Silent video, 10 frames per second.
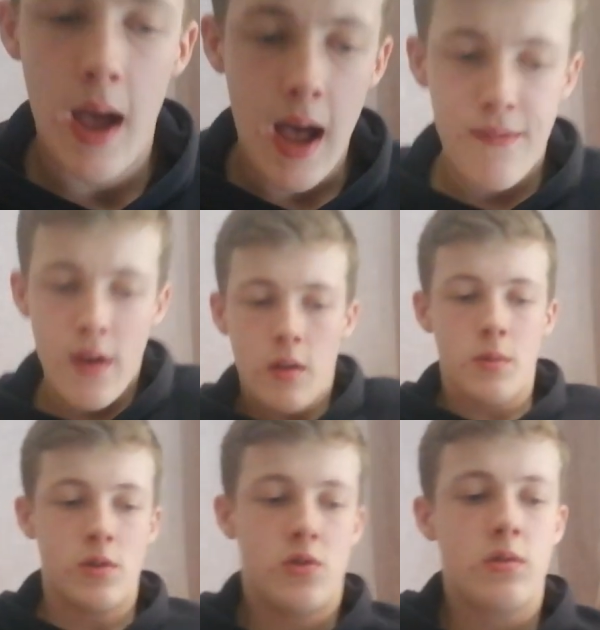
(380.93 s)
I felt it
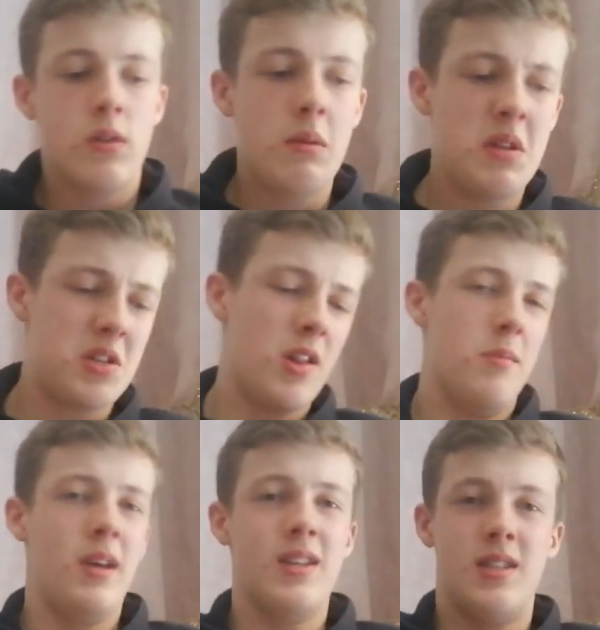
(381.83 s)
was, I mean, it's not the
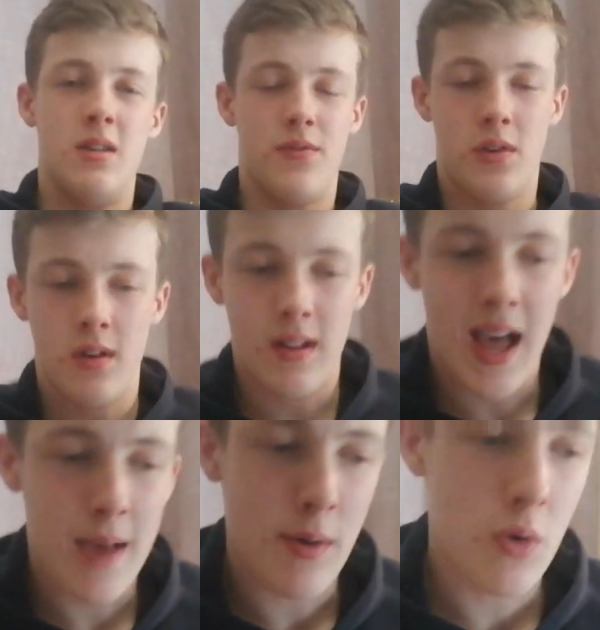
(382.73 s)
biggest deal if they're going to
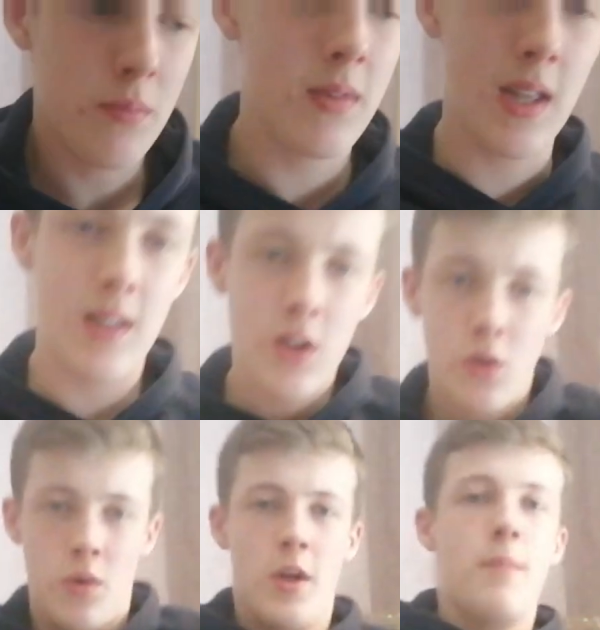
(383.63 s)
lie about him. They, you
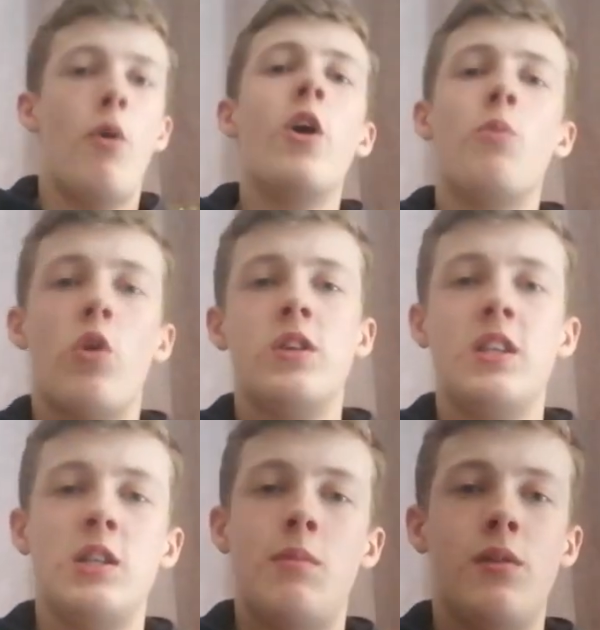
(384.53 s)
know, putting words
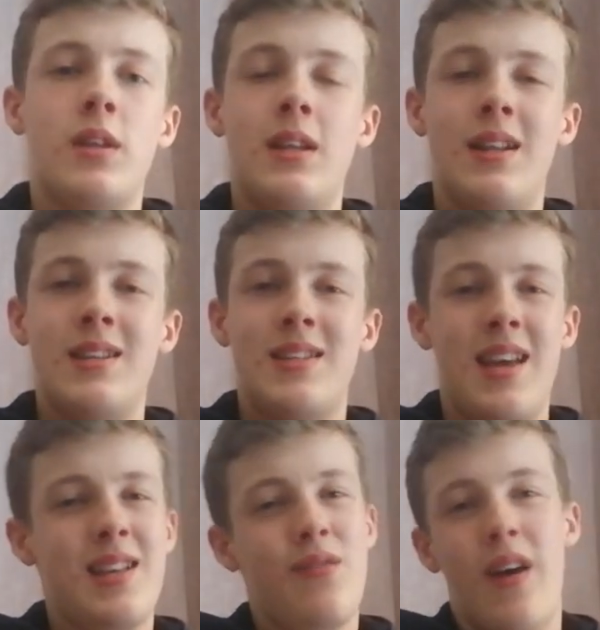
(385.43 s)
in his mouth that he didn't say,
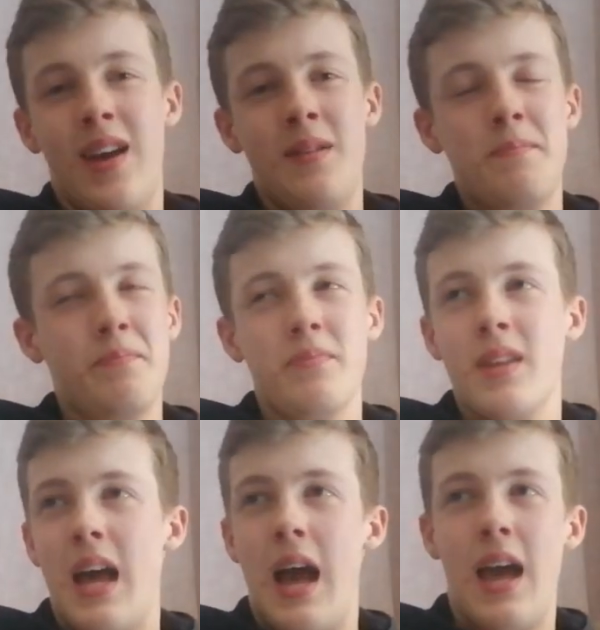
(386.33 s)
it's fine.
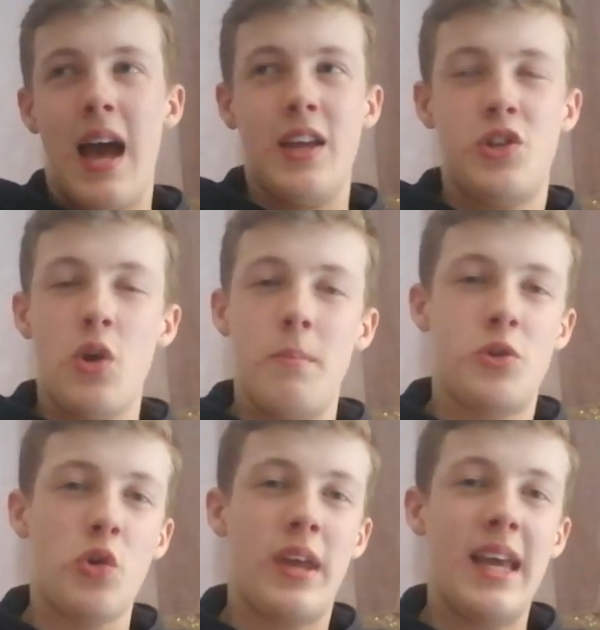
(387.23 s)
I'm
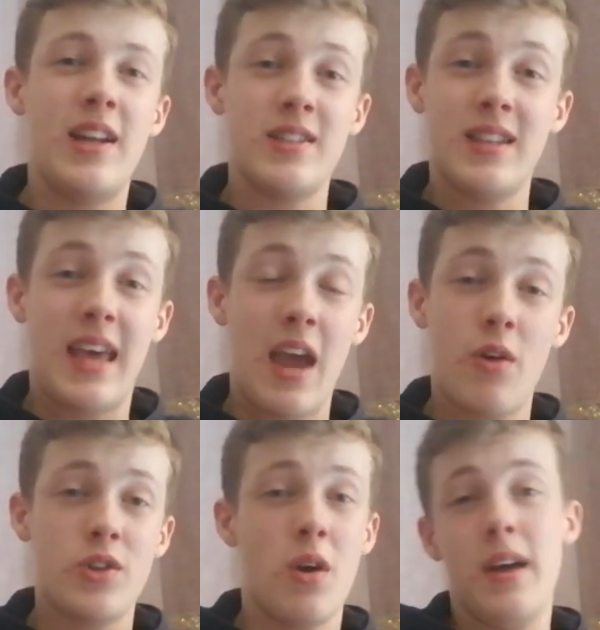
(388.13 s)
sure he doesn't
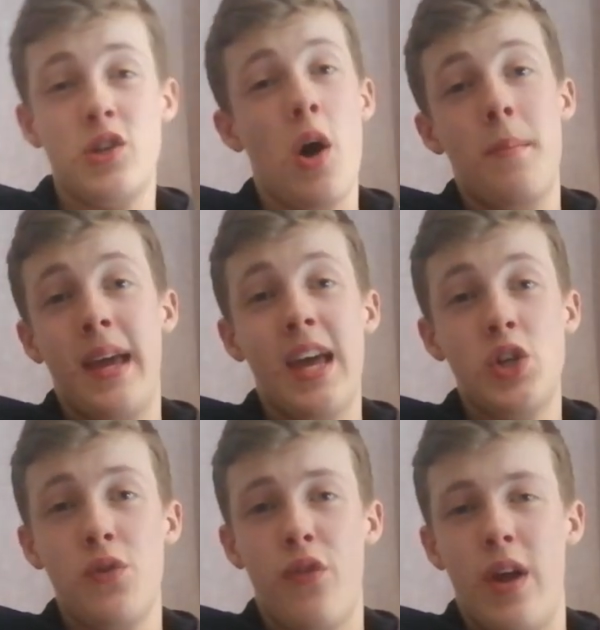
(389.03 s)
care. It's not a big
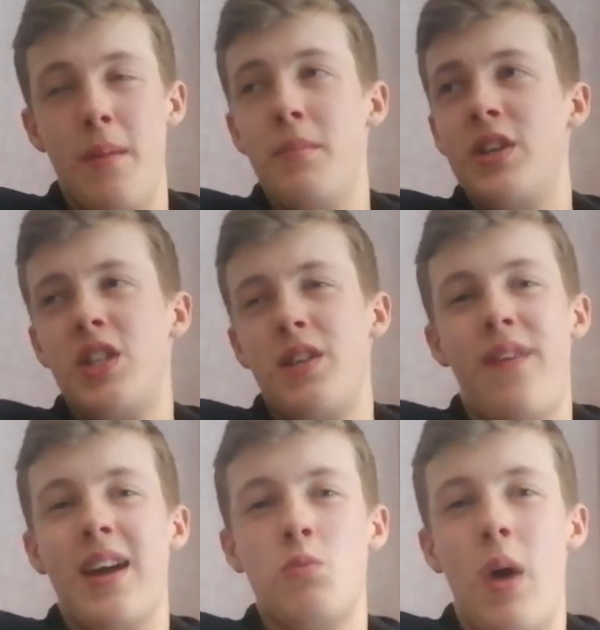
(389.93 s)
issue for him. But it's just the
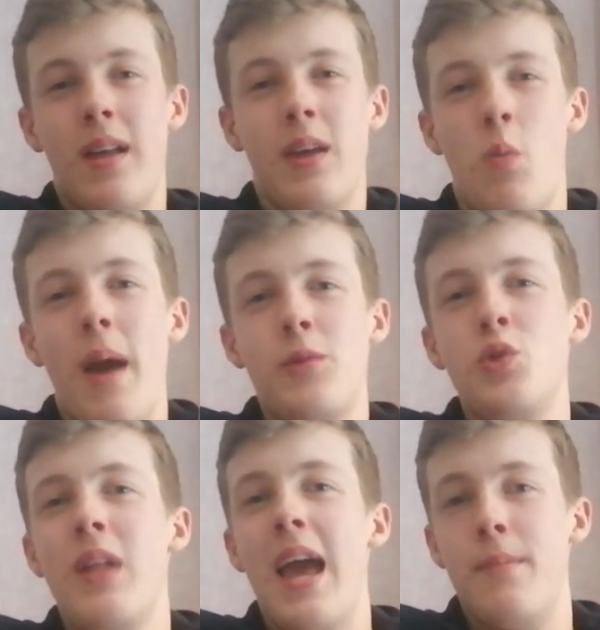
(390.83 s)
fact, why would
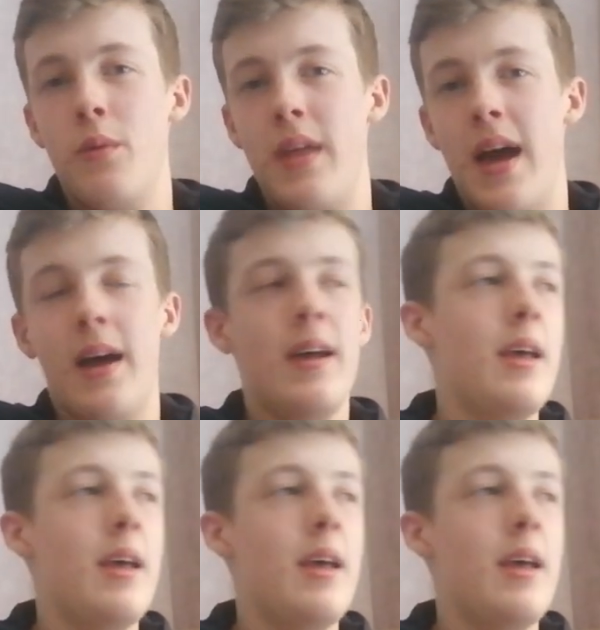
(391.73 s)
you lie about that?